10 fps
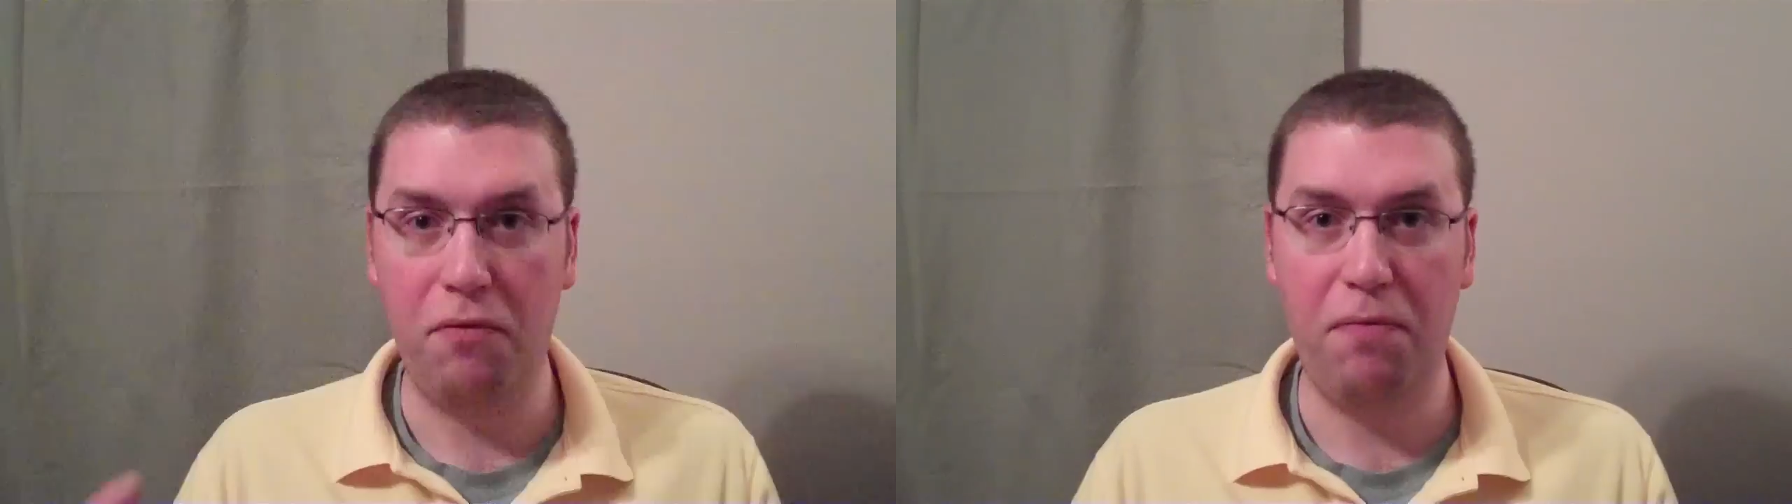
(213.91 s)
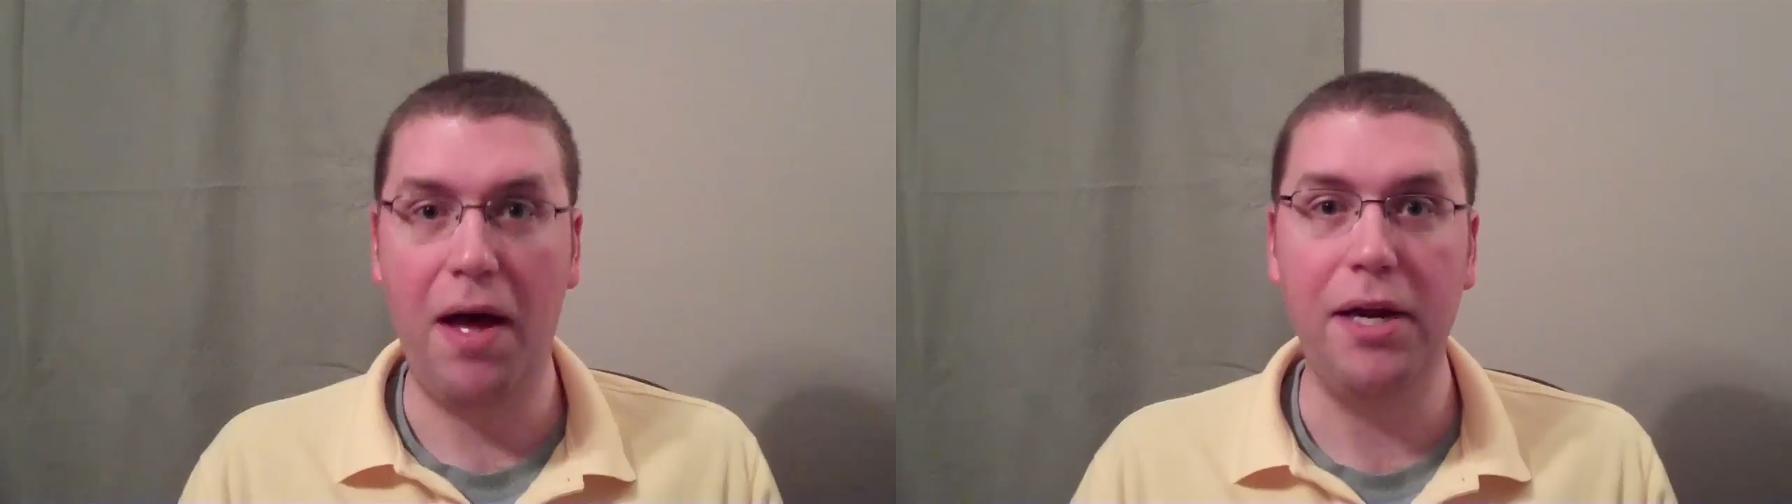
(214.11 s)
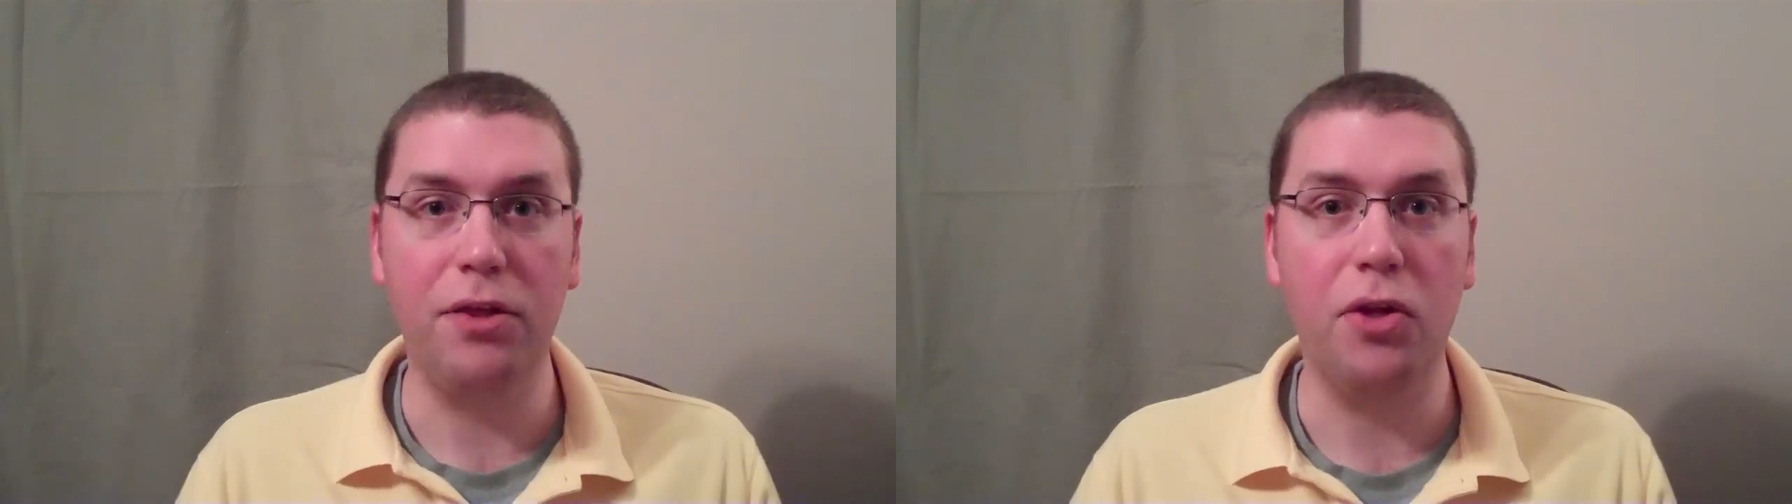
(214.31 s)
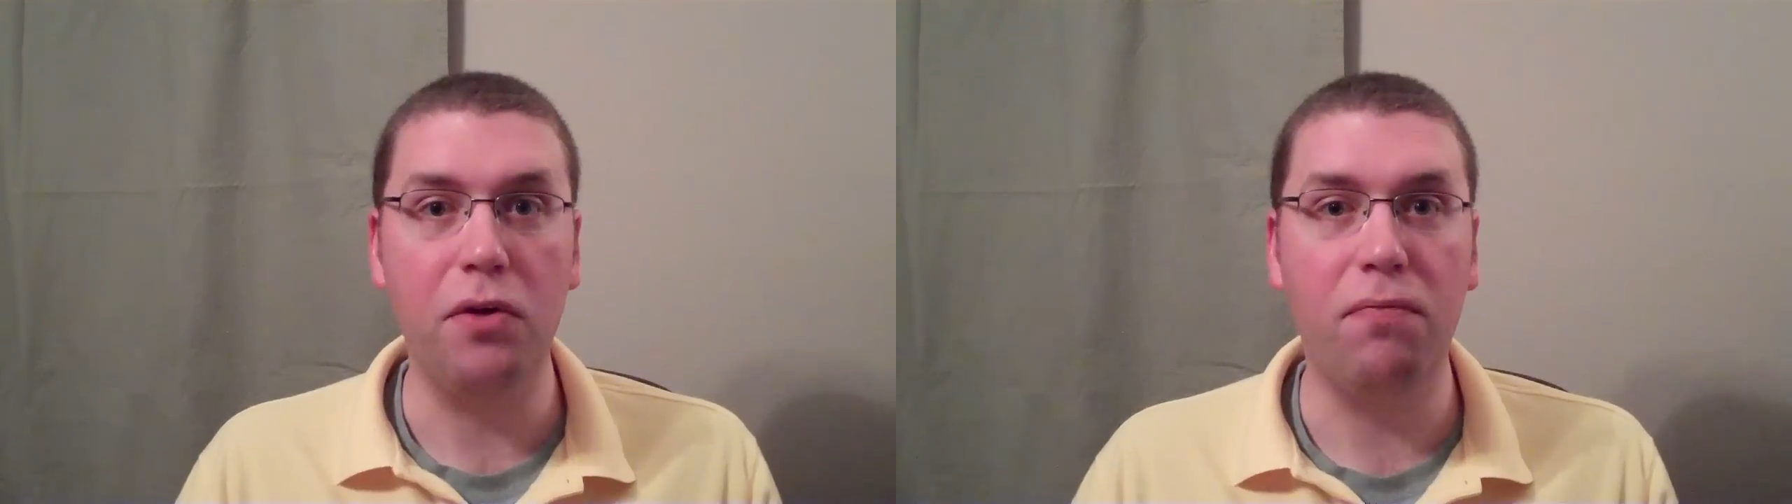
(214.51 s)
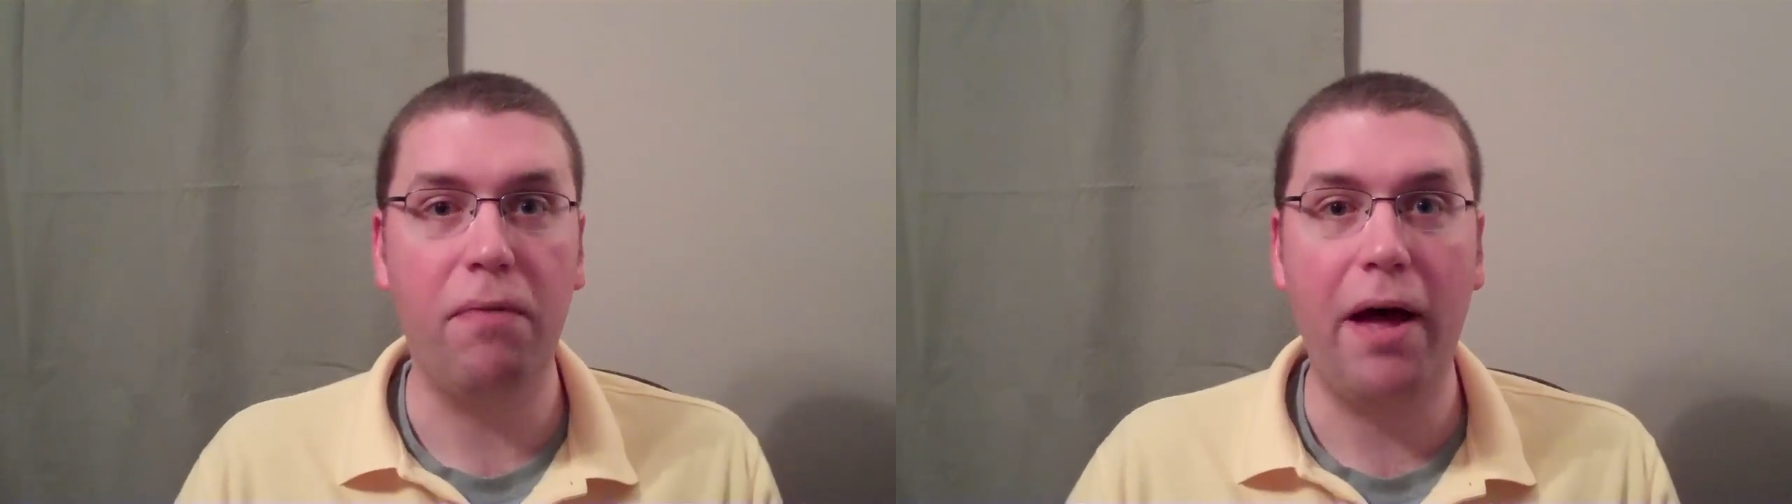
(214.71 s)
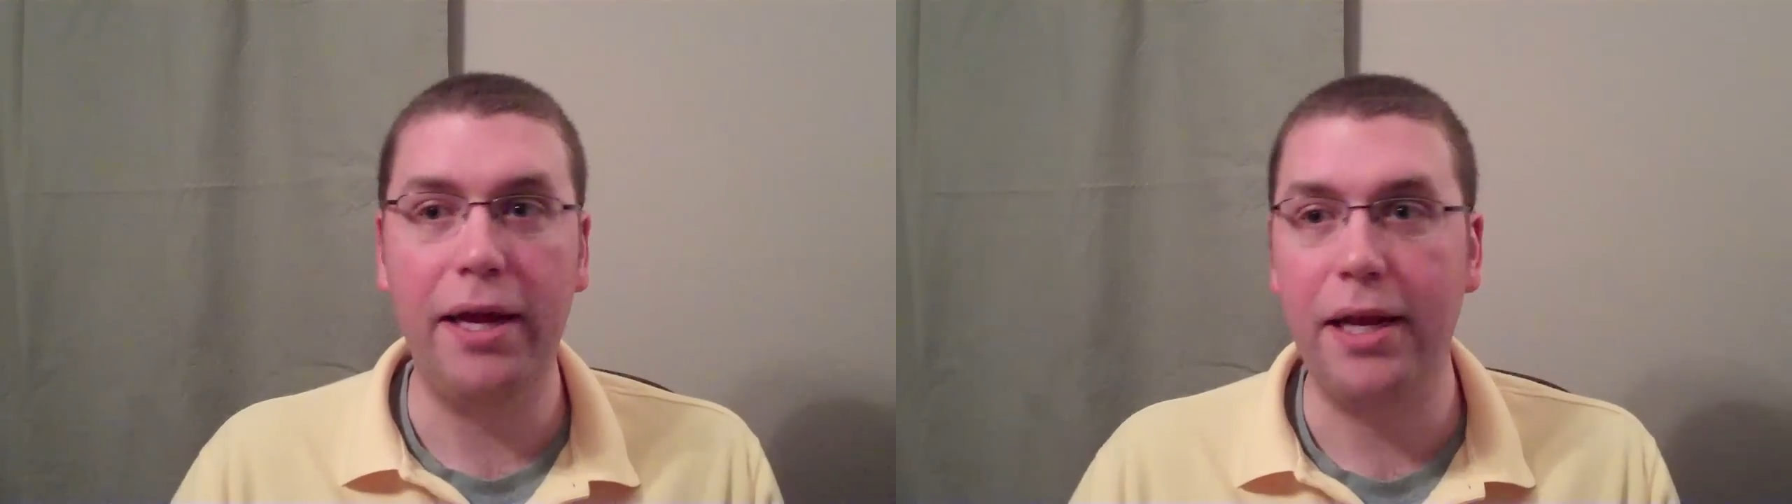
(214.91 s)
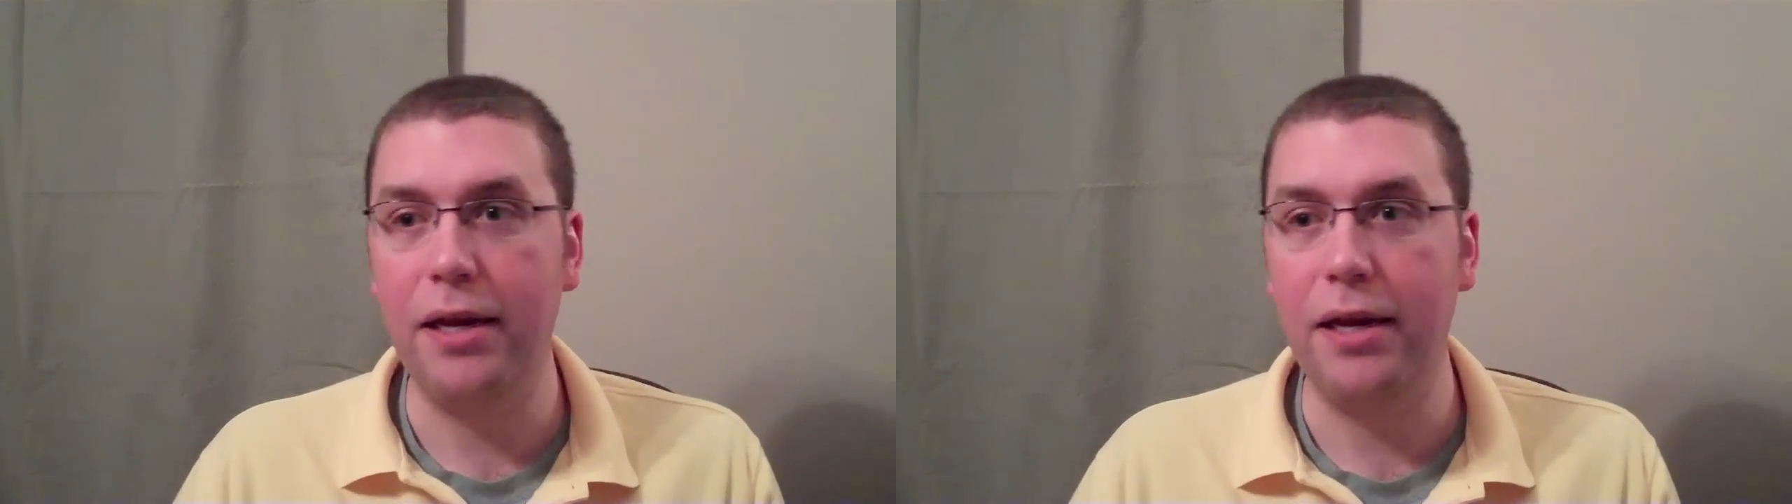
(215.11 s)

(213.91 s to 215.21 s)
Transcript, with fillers: and fighting the good fight